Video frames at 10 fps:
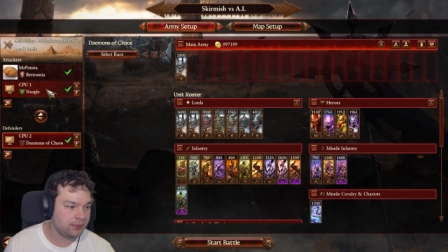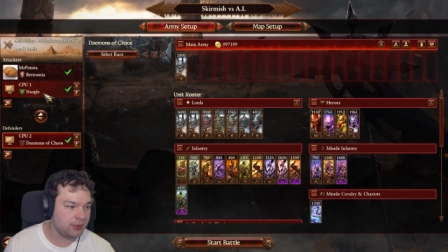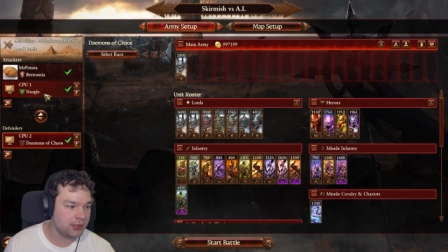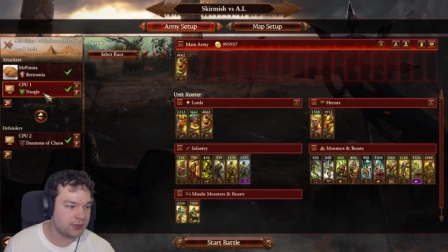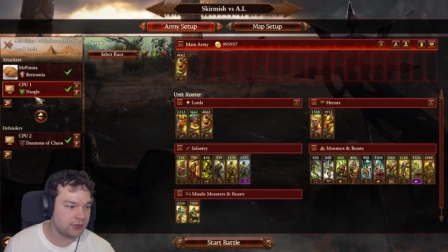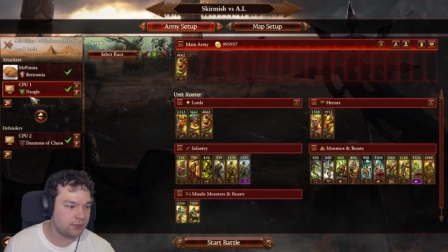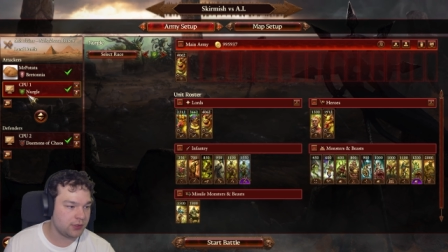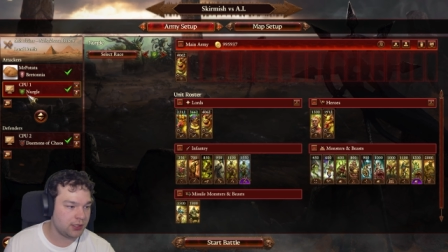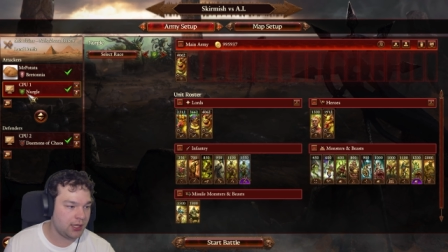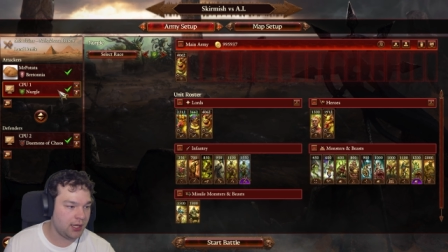but we're
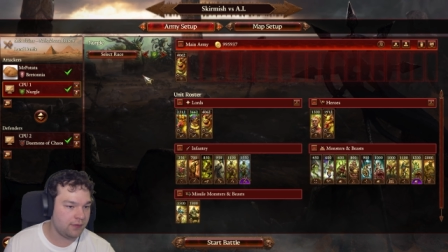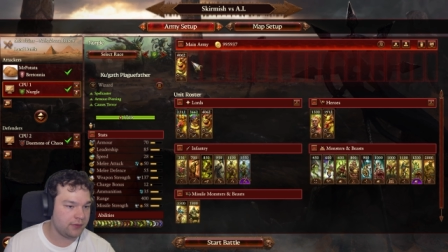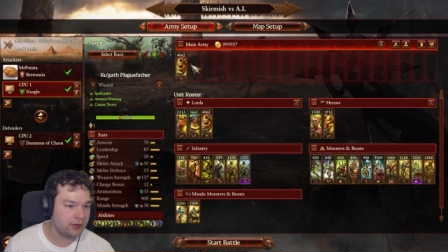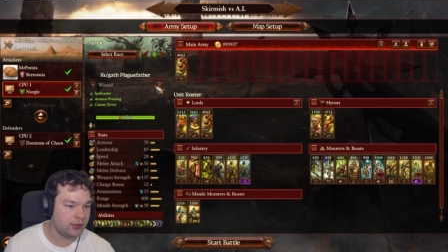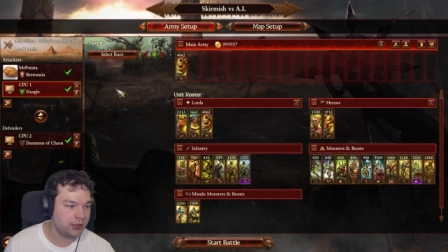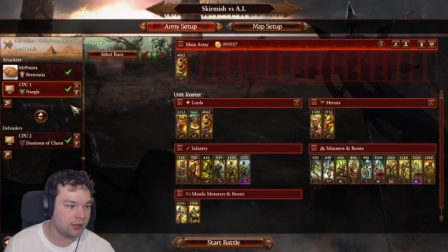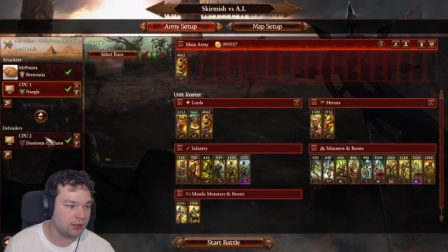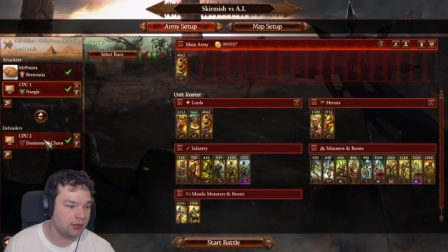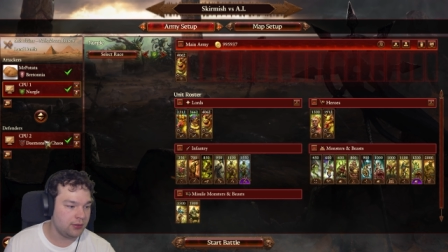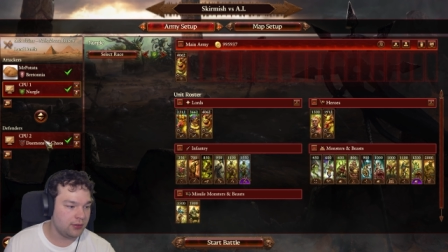going to have Nurgle